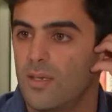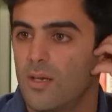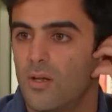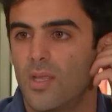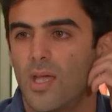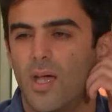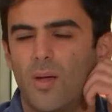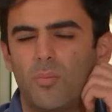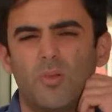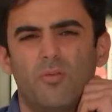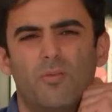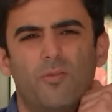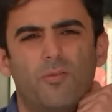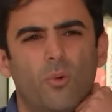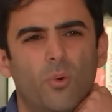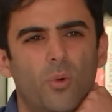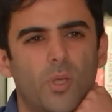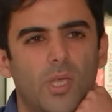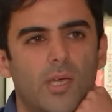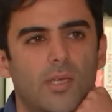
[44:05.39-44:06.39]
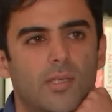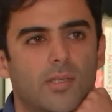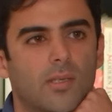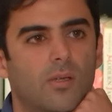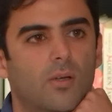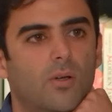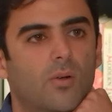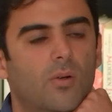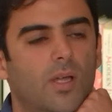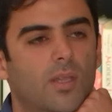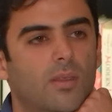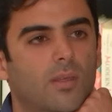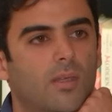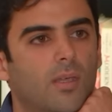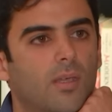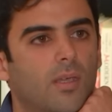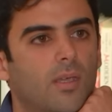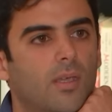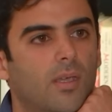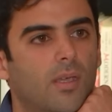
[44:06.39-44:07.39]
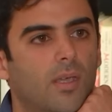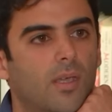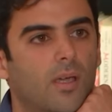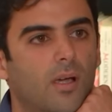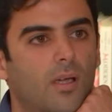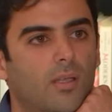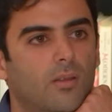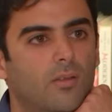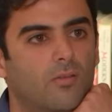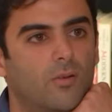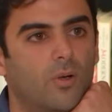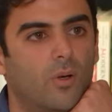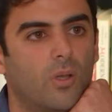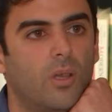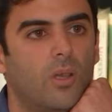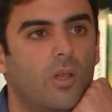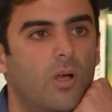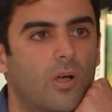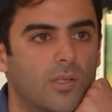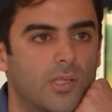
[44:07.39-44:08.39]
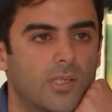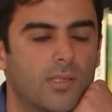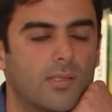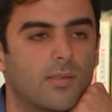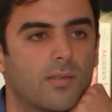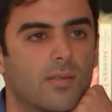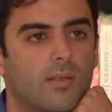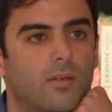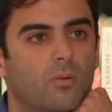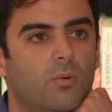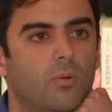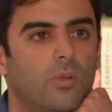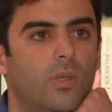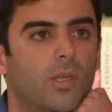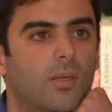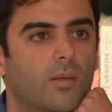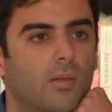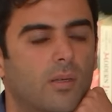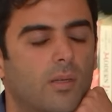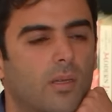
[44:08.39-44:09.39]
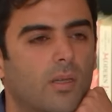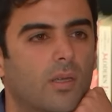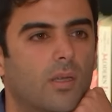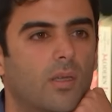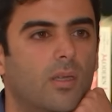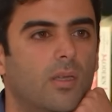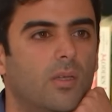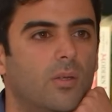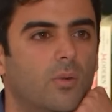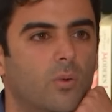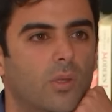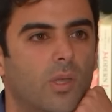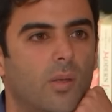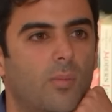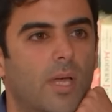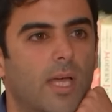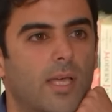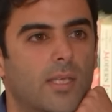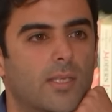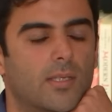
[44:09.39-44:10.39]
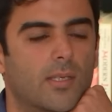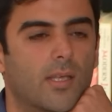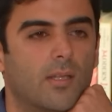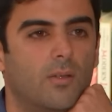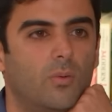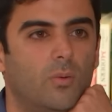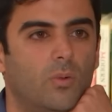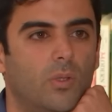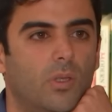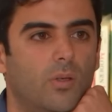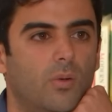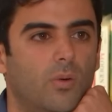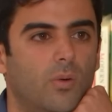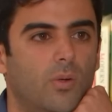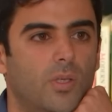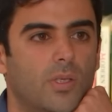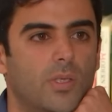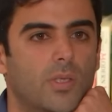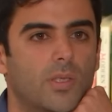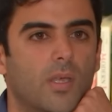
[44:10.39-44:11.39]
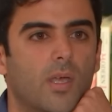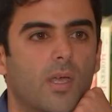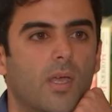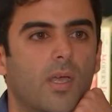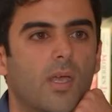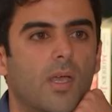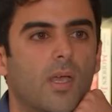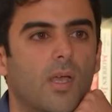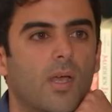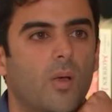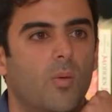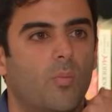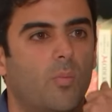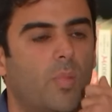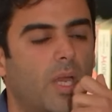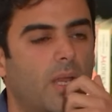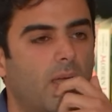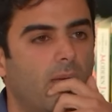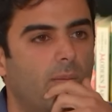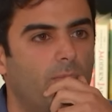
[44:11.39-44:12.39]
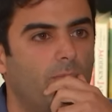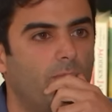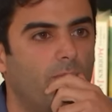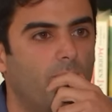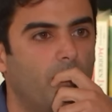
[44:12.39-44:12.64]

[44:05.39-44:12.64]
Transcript: You know, it happened 4 years ago, and it kind of got lost in all the mess and all the noise. But,